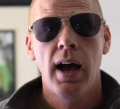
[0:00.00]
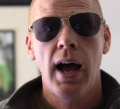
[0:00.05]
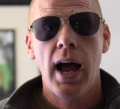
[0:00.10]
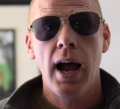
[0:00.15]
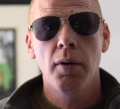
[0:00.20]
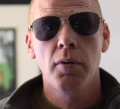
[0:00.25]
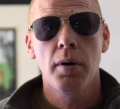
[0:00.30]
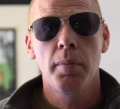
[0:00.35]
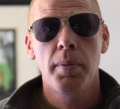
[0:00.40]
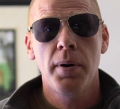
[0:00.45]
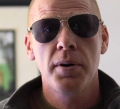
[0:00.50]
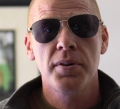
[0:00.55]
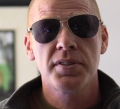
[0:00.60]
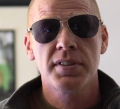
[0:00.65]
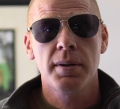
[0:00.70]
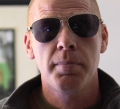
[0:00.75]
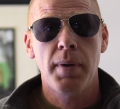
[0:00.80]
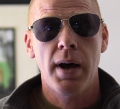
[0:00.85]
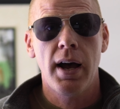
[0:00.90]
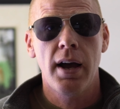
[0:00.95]
I will
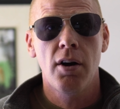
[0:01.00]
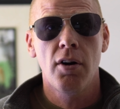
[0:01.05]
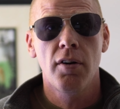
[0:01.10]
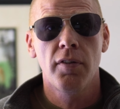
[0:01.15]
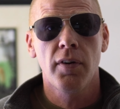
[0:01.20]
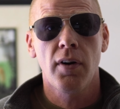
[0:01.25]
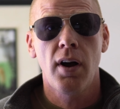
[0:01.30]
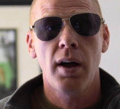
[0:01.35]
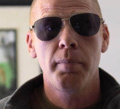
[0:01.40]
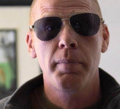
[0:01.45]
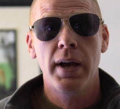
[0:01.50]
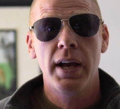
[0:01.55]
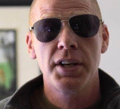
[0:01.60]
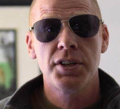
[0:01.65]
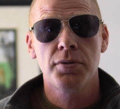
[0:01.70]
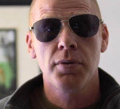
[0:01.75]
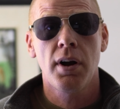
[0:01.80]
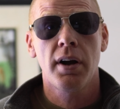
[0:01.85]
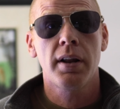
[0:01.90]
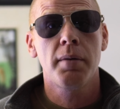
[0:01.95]
post the buy over on
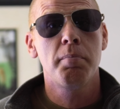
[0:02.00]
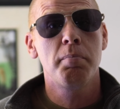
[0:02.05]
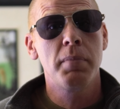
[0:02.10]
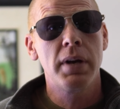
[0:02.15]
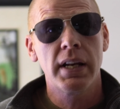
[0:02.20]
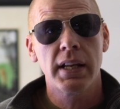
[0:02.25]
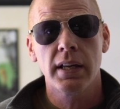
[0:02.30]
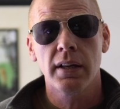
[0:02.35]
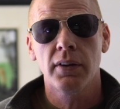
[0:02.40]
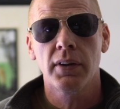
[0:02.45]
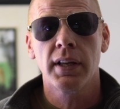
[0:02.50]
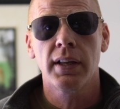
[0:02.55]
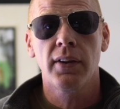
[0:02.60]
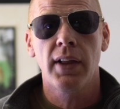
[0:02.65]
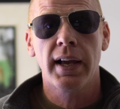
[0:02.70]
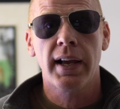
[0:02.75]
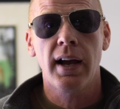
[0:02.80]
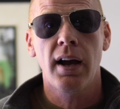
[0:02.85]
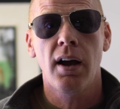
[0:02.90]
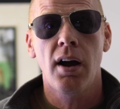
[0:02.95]
Patreon immediately
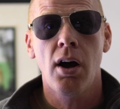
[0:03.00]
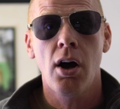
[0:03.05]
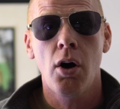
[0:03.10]
like I